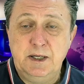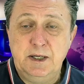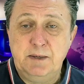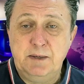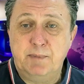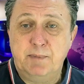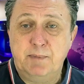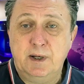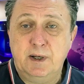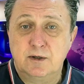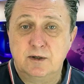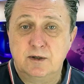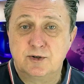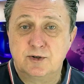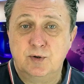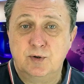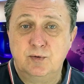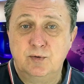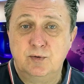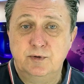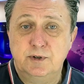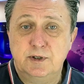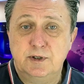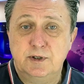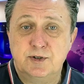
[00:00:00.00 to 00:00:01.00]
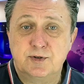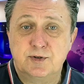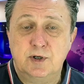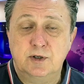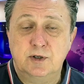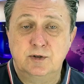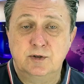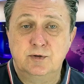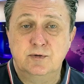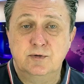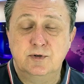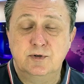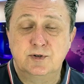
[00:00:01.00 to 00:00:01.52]
Panels owned is
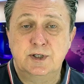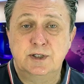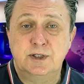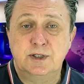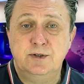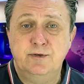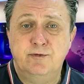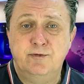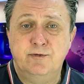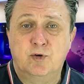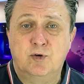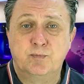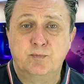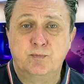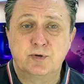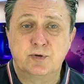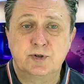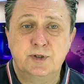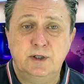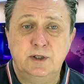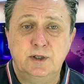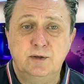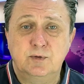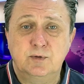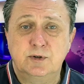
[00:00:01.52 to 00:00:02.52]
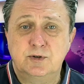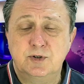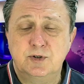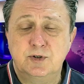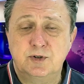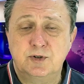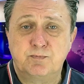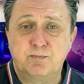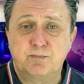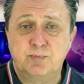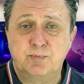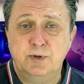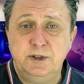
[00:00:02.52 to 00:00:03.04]
164%, which is
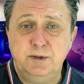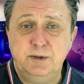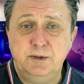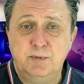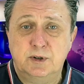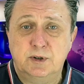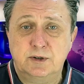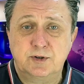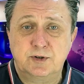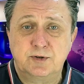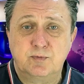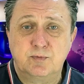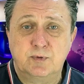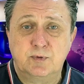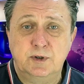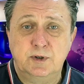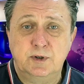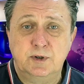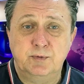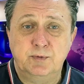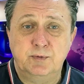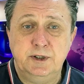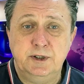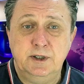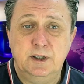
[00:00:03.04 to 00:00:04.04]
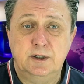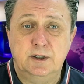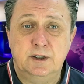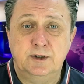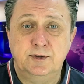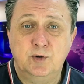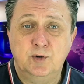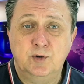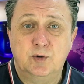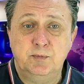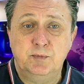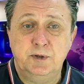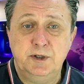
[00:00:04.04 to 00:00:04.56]
pretty much where we are
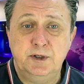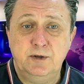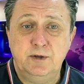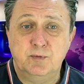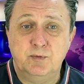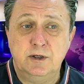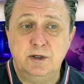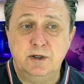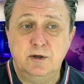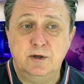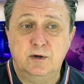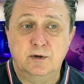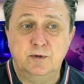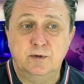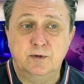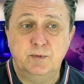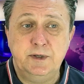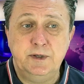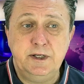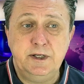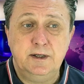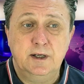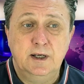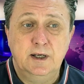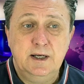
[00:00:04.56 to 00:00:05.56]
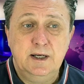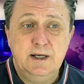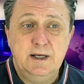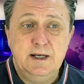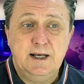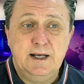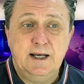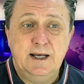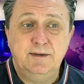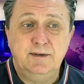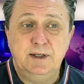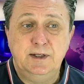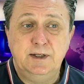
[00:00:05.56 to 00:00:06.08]
normally week on week.
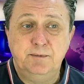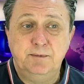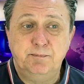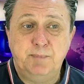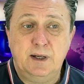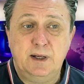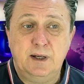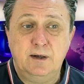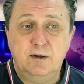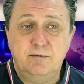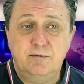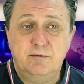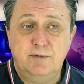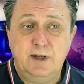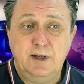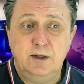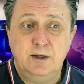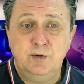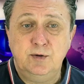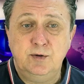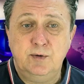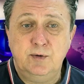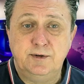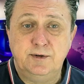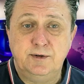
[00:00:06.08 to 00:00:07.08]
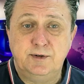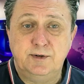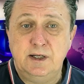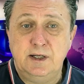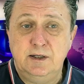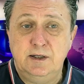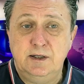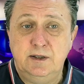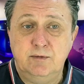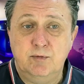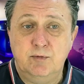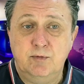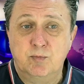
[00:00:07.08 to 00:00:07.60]
And then panel value and
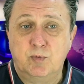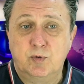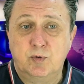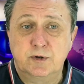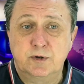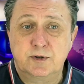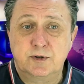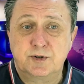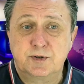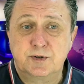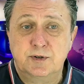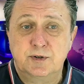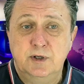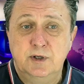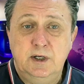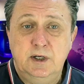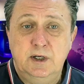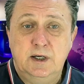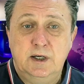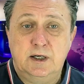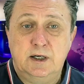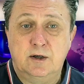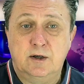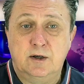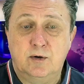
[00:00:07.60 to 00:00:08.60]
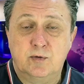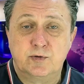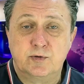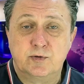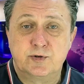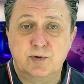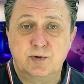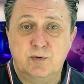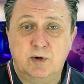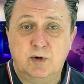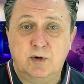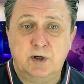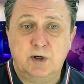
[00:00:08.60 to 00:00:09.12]
daily rewards are
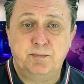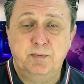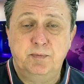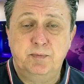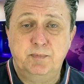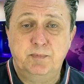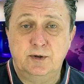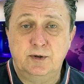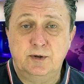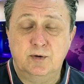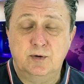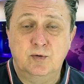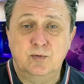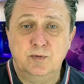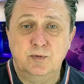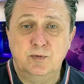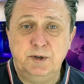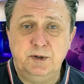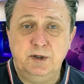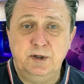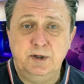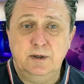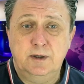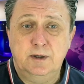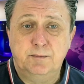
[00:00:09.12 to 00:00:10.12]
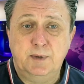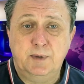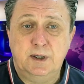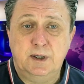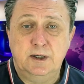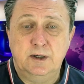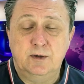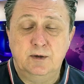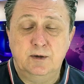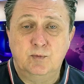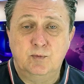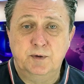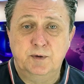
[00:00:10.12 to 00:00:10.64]
also up, but only
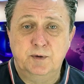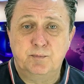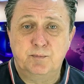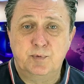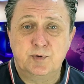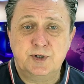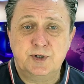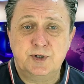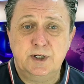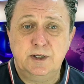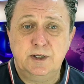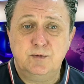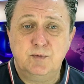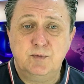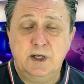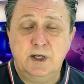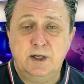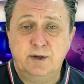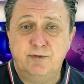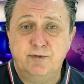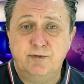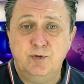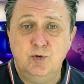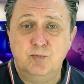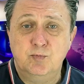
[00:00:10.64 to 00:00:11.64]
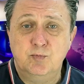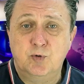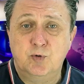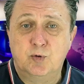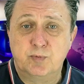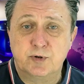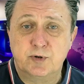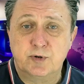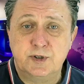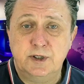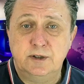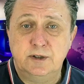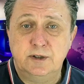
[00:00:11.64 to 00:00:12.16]
by 1%. We had a few more
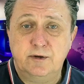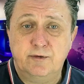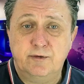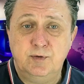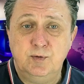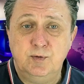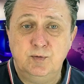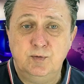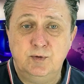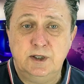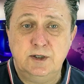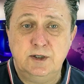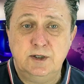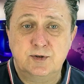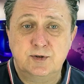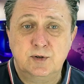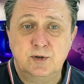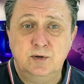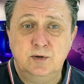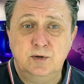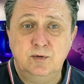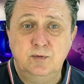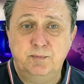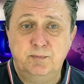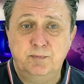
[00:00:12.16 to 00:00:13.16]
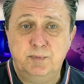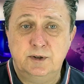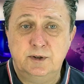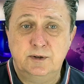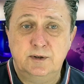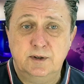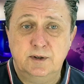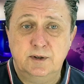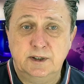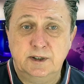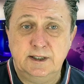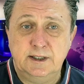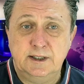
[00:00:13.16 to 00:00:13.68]
percent a few days ago, but
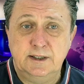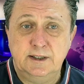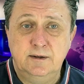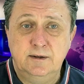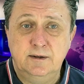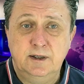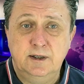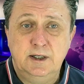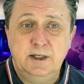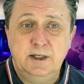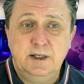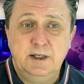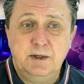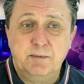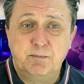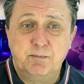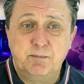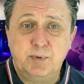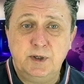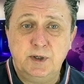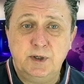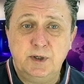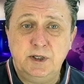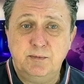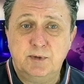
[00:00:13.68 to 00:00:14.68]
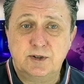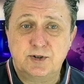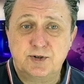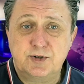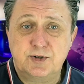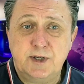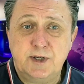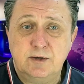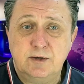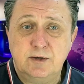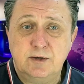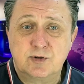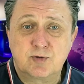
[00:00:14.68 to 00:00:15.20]
again, pretty much
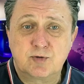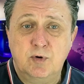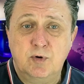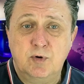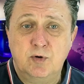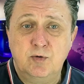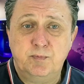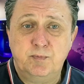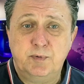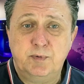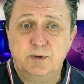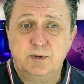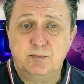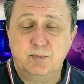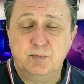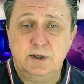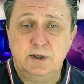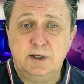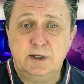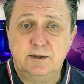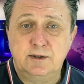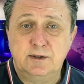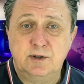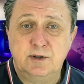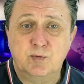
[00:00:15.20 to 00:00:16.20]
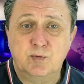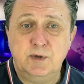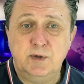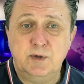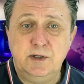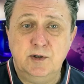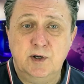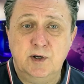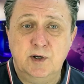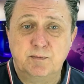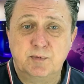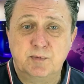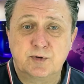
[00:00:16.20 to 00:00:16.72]
status quo, but we like the green
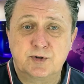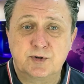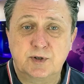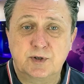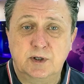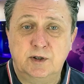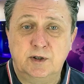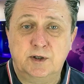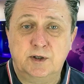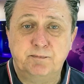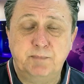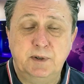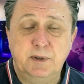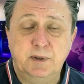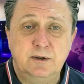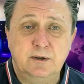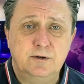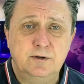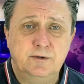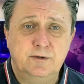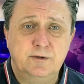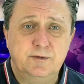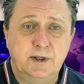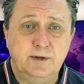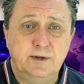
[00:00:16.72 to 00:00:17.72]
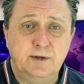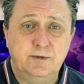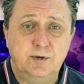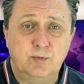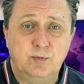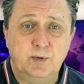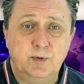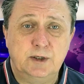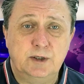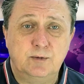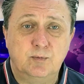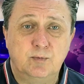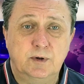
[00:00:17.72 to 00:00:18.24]
numbers a lot better than the
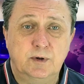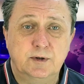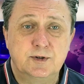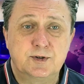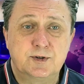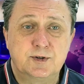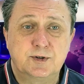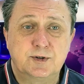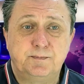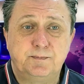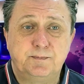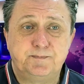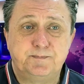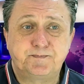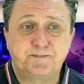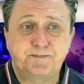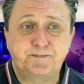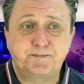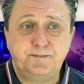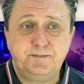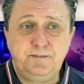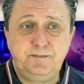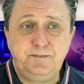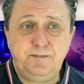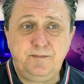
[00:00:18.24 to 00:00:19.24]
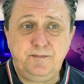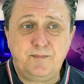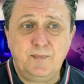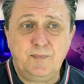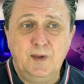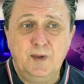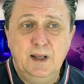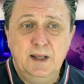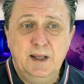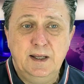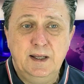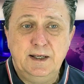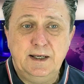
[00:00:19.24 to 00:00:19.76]
red ones.
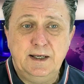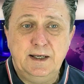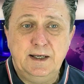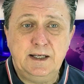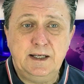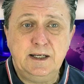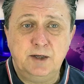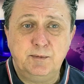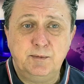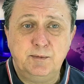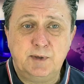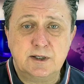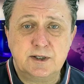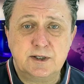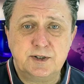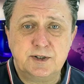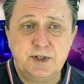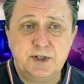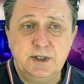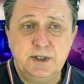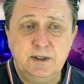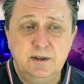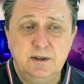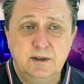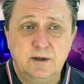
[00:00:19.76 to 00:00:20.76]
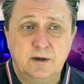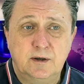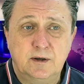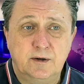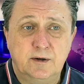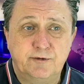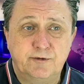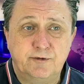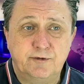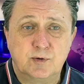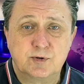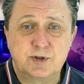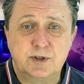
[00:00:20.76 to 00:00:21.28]
AI marketing,
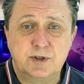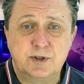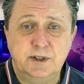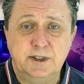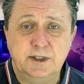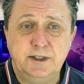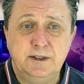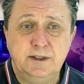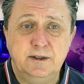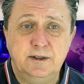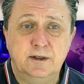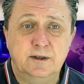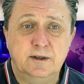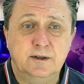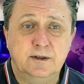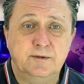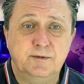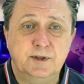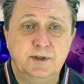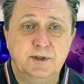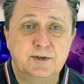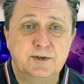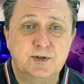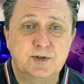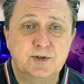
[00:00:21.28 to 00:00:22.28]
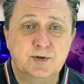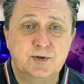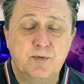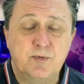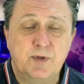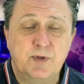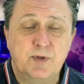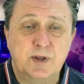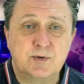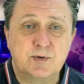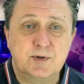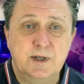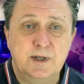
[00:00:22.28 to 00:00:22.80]
unfortunately, this is
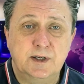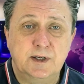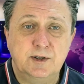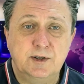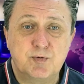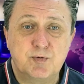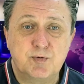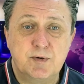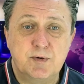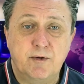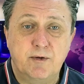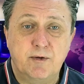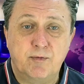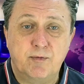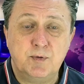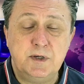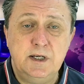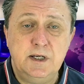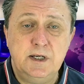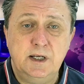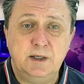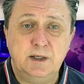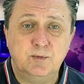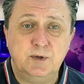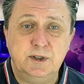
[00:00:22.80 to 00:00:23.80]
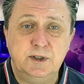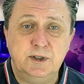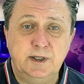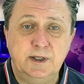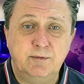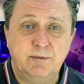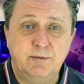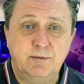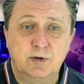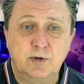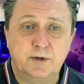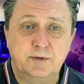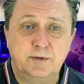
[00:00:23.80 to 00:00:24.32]
2023, and we
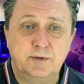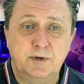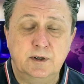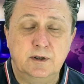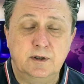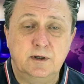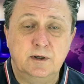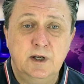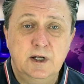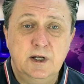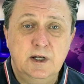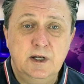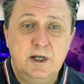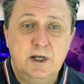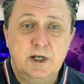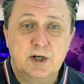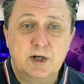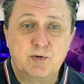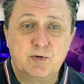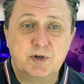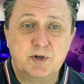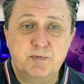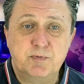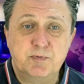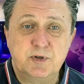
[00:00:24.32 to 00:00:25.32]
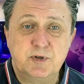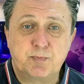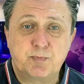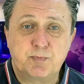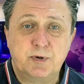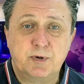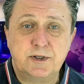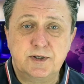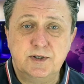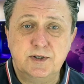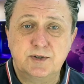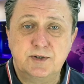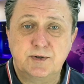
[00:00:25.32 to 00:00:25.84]
never got the Christmas
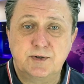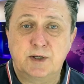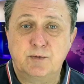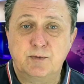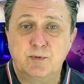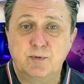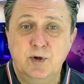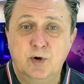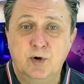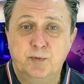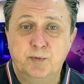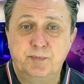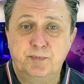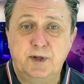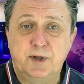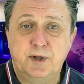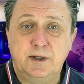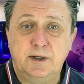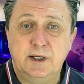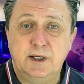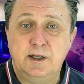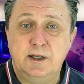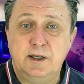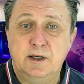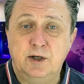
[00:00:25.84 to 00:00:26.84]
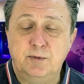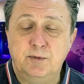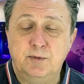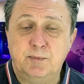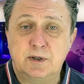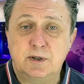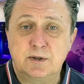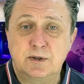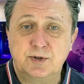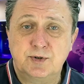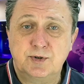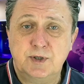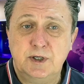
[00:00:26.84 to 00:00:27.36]
present that we hoped that AI
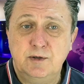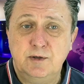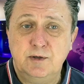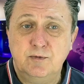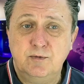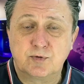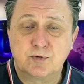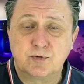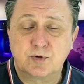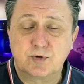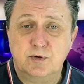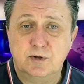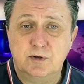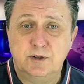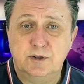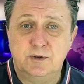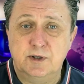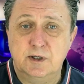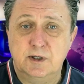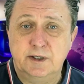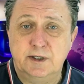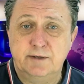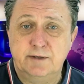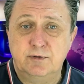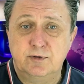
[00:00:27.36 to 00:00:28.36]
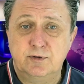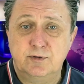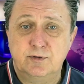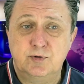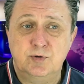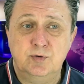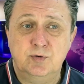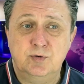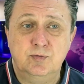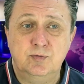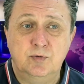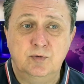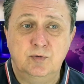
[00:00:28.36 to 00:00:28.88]
marketing was going to deliver
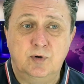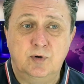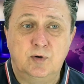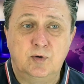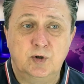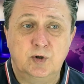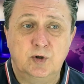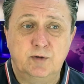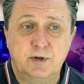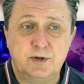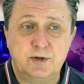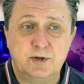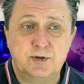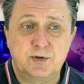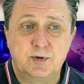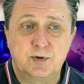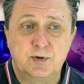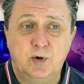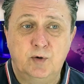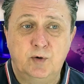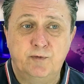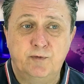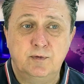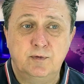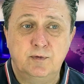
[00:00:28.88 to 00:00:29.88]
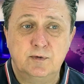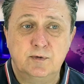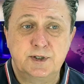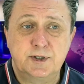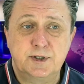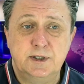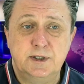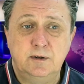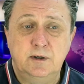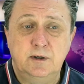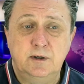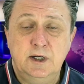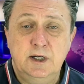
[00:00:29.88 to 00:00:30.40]
to all of us hopefuls
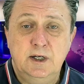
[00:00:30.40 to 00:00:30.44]
here.